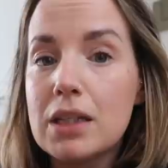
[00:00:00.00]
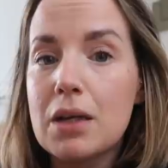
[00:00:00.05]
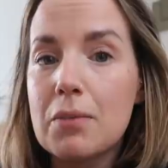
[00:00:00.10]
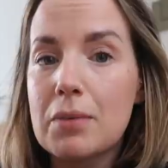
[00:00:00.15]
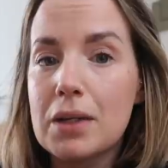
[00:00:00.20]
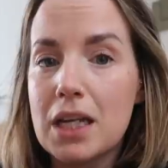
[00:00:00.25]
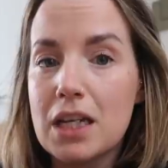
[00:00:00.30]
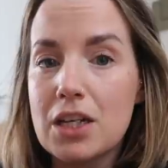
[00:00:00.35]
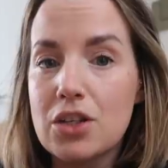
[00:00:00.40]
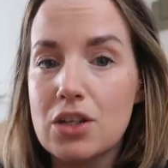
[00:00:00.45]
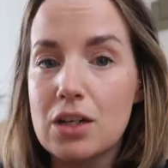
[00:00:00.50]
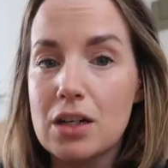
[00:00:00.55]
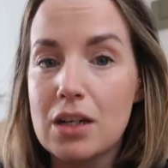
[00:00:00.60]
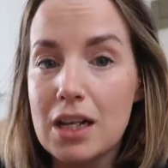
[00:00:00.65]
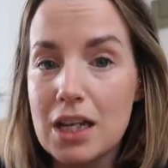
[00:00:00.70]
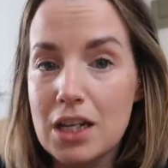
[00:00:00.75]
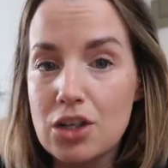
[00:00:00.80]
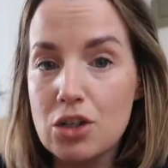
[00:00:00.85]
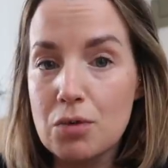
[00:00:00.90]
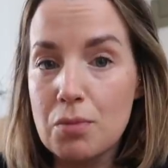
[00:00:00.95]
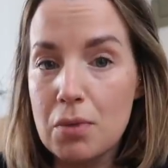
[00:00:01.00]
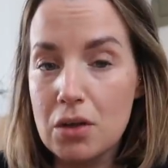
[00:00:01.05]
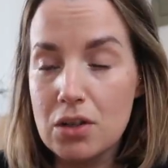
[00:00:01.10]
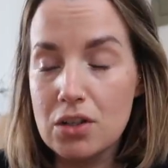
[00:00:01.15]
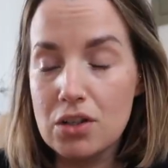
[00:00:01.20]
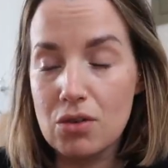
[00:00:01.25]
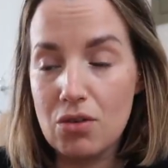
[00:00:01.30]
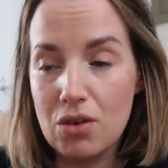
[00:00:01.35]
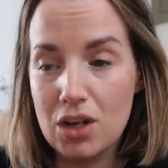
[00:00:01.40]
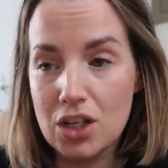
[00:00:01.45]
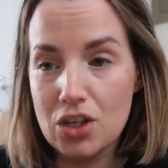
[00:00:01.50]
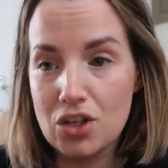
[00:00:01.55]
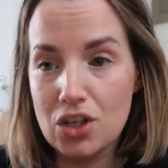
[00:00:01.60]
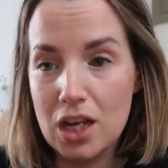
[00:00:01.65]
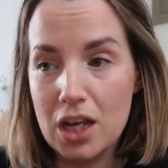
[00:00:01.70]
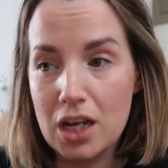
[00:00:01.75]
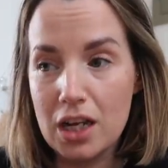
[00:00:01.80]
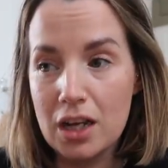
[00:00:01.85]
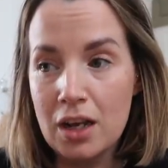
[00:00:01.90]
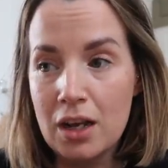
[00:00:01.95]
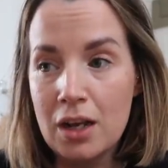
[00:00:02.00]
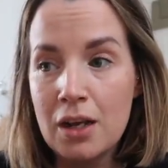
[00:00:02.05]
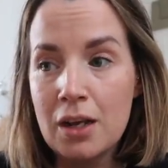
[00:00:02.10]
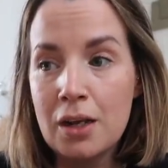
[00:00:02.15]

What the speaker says: the application unless you pass the credit check.